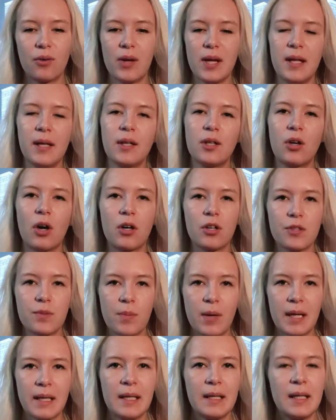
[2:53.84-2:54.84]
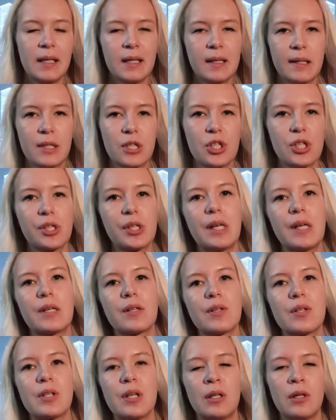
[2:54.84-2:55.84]
already got my English
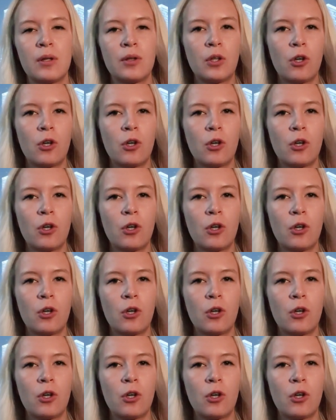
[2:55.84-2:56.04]
skills in a